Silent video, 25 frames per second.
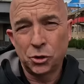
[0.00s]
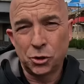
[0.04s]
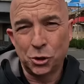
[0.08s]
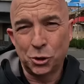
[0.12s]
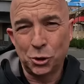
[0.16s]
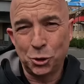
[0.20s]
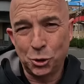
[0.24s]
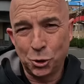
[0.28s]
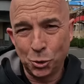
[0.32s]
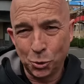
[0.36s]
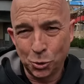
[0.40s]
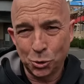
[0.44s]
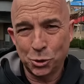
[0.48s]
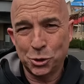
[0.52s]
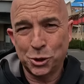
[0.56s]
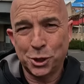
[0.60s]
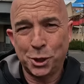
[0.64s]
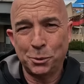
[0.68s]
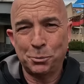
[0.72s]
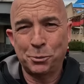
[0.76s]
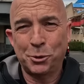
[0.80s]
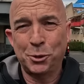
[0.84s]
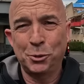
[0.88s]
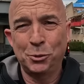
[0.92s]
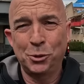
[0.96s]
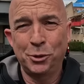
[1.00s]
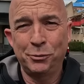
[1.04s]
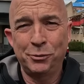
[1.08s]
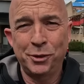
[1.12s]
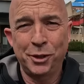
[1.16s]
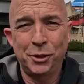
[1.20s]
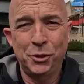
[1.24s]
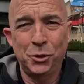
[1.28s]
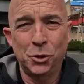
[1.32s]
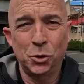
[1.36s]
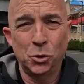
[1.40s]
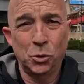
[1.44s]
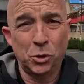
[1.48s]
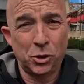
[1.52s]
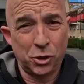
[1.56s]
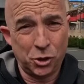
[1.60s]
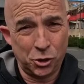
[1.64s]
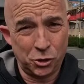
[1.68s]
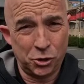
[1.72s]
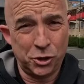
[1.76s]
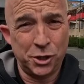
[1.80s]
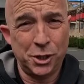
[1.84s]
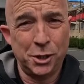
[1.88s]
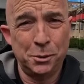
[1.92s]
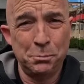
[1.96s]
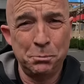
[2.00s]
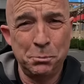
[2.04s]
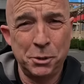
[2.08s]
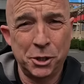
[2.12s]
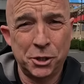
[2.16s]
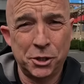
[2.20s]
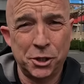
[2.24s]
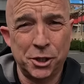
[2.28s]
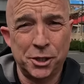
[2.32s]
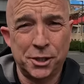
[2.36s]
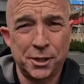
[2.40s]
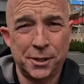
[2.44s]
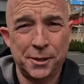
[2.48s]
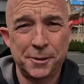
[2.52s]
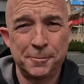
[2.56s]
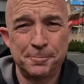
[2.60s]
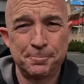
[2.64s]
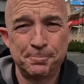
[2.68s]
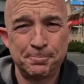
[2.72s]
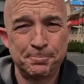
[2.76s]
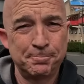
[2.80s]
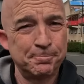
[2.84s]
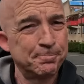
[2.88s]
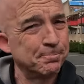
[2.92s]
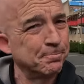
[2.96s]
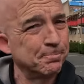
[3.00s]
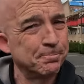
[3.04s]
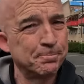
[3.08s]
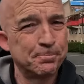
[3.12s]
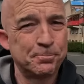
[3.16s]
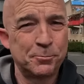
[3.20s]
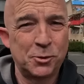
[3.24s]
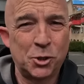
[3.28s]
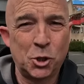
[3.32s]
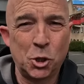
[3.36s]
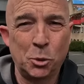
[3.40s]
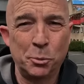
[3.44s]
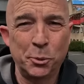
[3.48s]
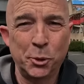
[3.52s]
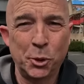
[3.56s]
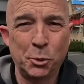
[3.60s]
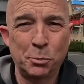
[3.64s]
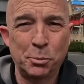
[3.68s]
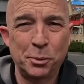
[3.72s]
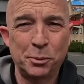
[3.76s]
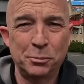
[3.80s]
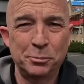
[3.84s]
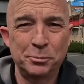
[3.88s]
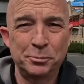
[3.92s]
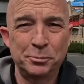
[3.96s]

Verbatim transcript: So don't skip through the video, because you'll miss it. It's coming up.